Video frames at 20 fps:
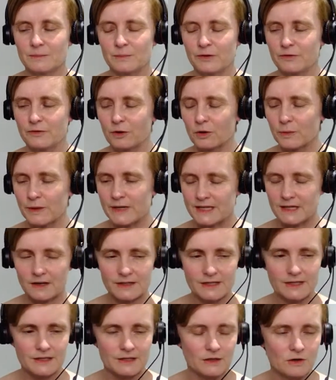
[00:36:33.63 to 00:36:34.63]
Before we
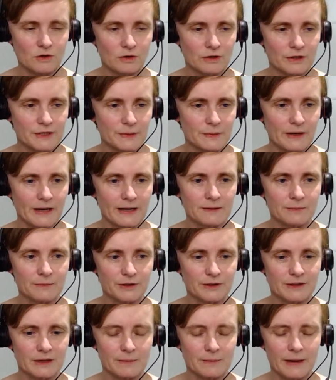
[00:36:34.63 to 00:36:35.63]
started our course with
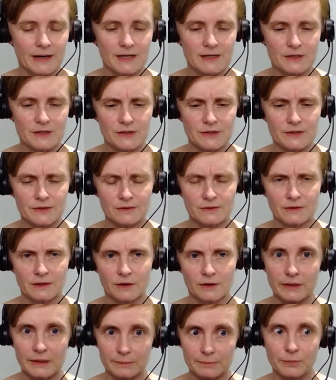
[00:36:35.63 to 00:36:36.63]
Edinburgh,
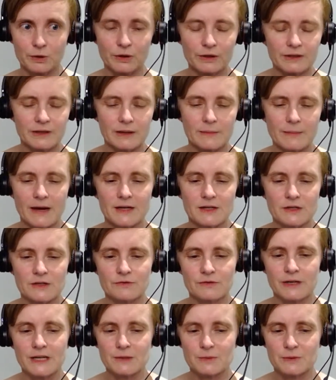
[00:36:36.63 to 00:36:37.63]
the only book they made
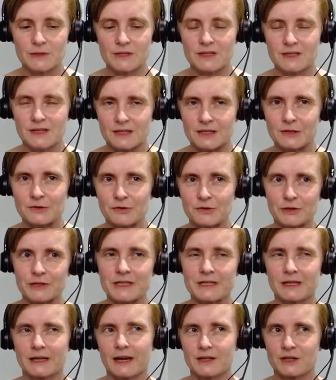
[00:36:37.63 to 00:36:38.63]
us read was
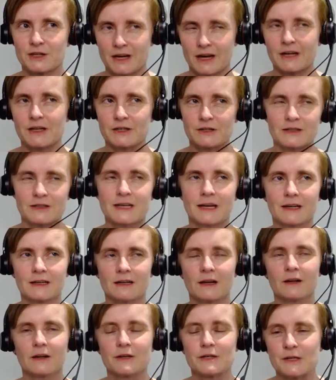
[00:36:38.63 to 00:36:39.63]
Distrusting Educational
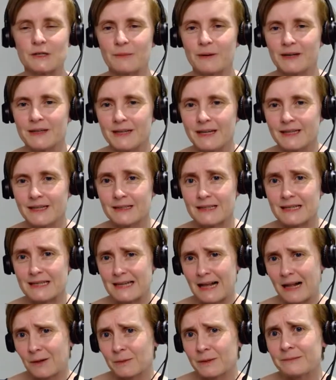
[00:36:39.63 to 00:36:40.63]
Technology by Neil
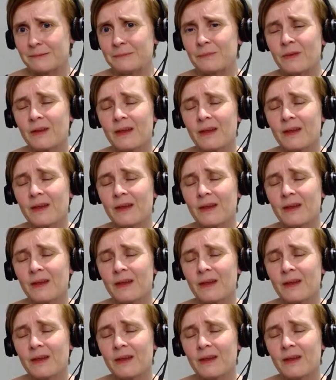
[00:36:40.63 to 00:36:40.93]
Selwyn.